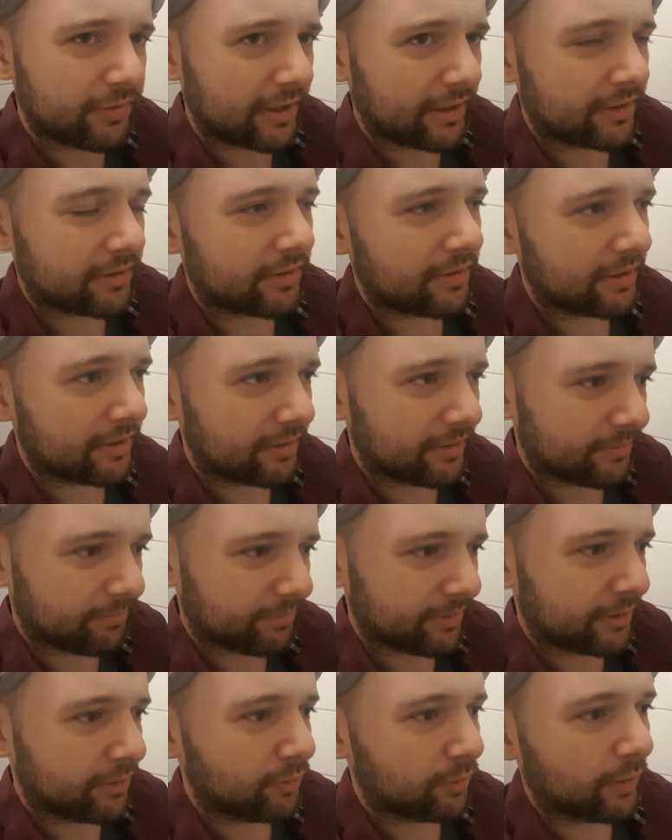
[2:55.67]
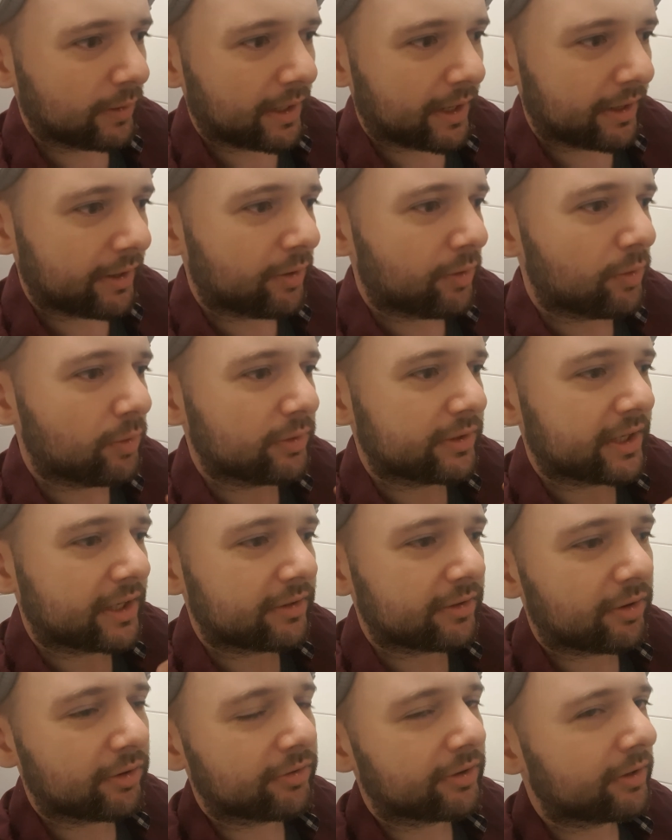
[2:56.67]
tech, the, the Google I O tech
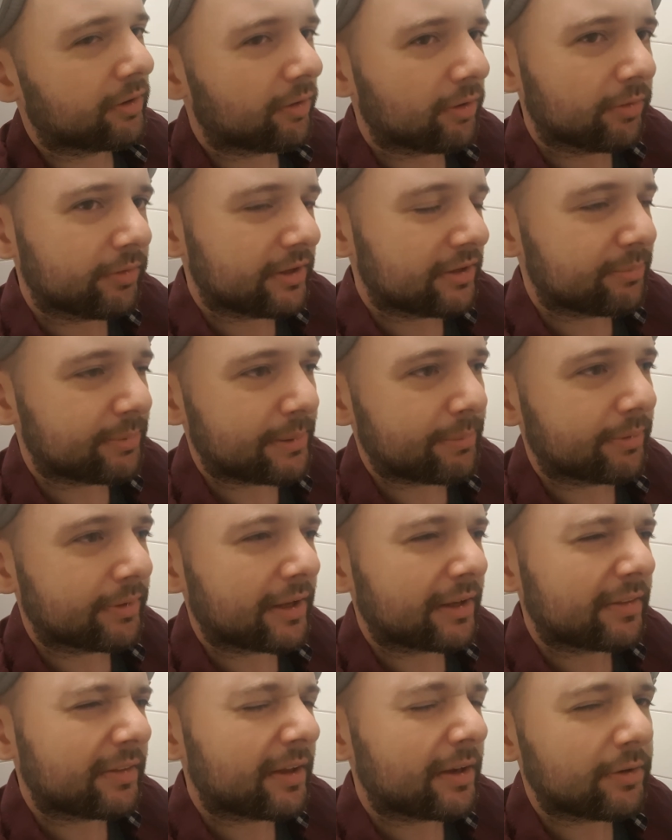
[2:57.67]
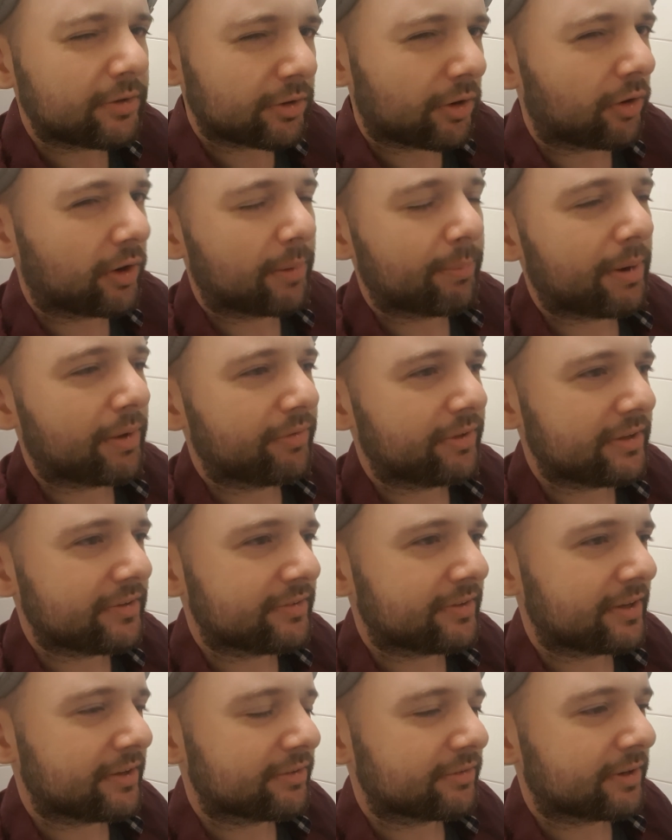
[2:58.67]
talks and all of these people, like they talk about these
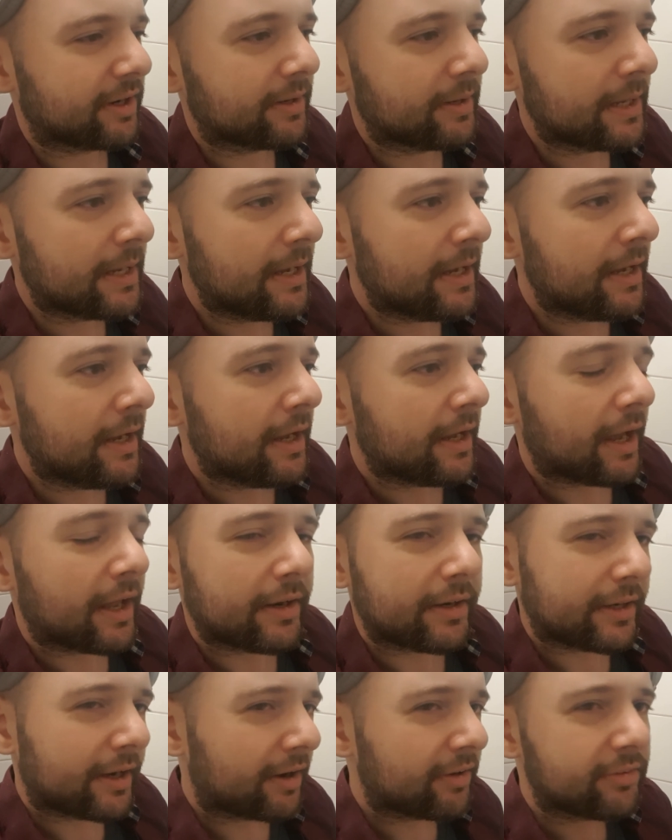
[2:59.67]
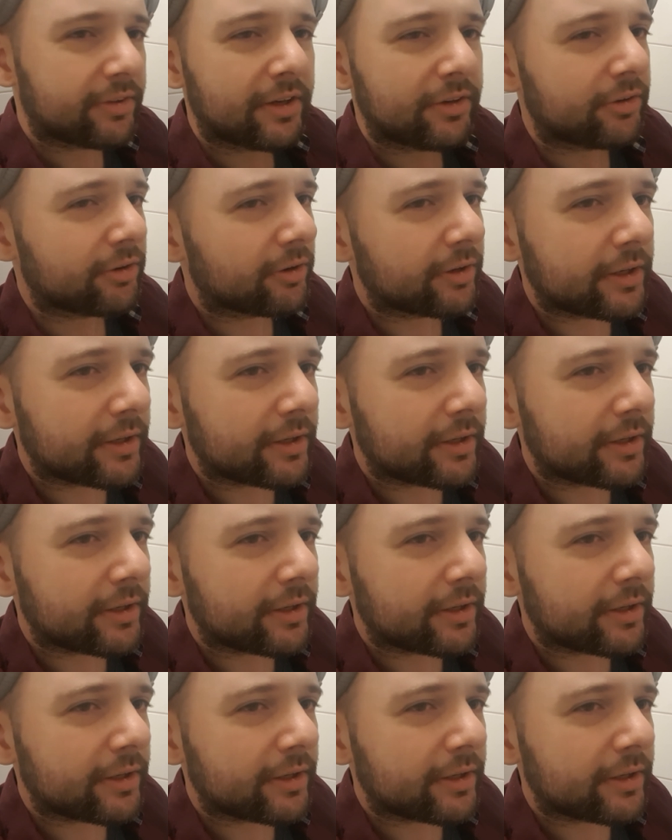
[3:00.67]
things, right? And guys, the dirty